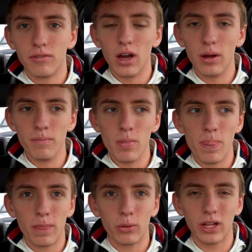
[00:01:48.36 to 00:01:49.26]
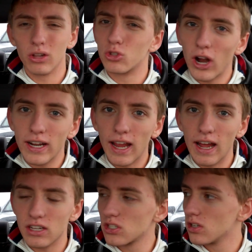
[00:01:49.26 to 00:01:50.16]
um, what do you call it? Dry
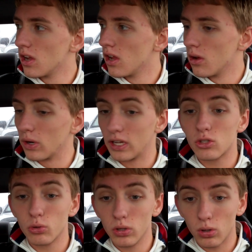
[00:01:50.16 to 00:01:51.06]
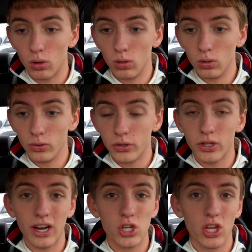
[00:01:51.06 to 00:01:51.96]
gas. When it gets real cold, you
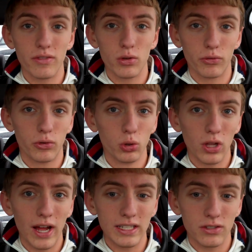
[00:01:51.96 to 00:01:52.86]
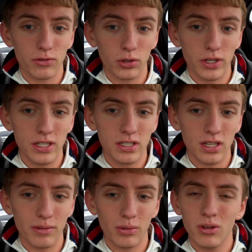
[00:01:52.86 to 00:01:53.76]
can actually have your fuel lines
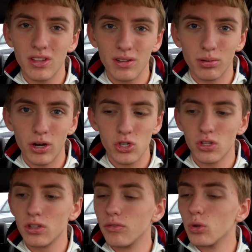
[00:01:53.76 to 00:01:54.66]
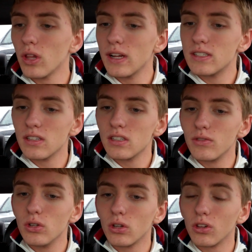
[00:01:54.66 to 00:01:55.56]
freeze. I'm under the impression the fuel lines in this
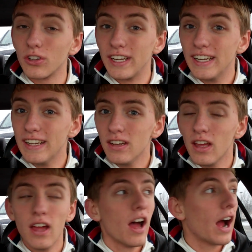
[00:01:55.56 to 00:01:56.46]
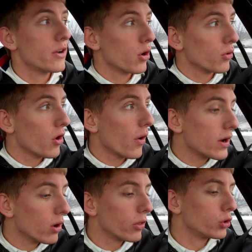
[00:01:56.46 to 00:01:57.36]
vehicle are heated. I don't know. I
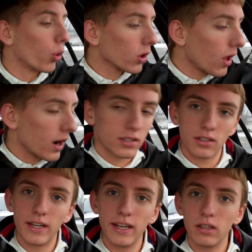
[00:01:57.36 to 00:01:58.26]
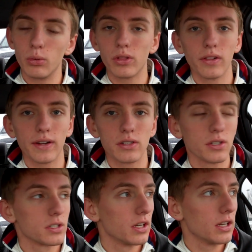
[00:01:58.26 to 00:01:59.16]
know the door locks are heated with
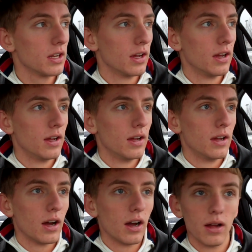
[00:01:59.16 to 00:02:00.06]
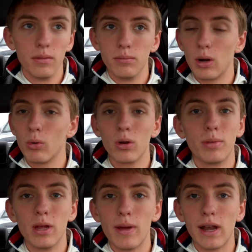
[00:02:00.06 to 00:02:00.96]
electricity. Um, but it
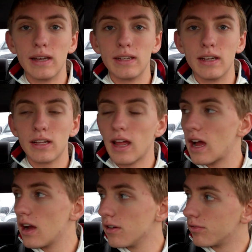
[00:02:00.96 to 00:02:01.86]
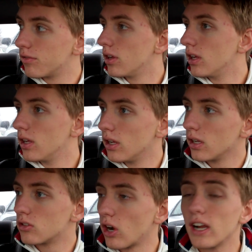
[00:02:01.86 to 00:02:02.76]
be a bad idea to have
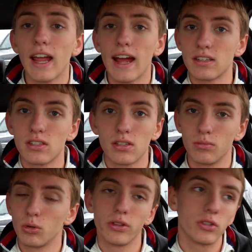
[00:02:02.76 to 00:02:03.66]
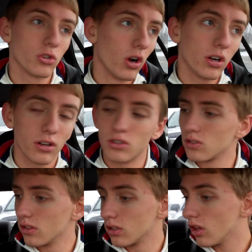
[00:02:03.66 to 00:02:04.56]
dry gas somewhere in the trunk or
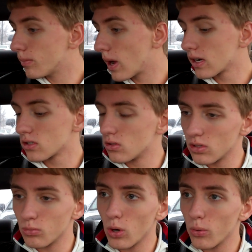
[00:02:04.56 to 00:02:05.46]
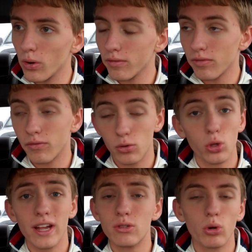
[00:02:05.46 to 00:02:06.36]
in the glove box or somewhere where if the fuel
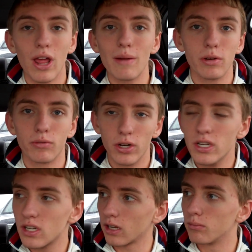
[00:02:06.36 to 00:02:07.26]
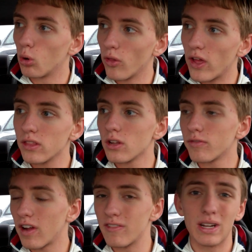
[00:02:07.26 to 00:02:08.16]
lines would happen to freeze, I could pour that in there.
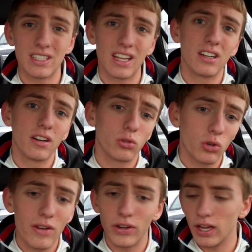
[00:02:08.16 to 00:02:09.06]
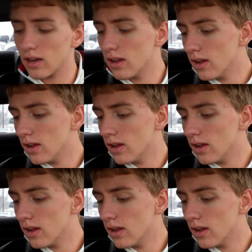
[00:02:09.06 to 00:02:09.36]
Five minutes later, it'll drive again.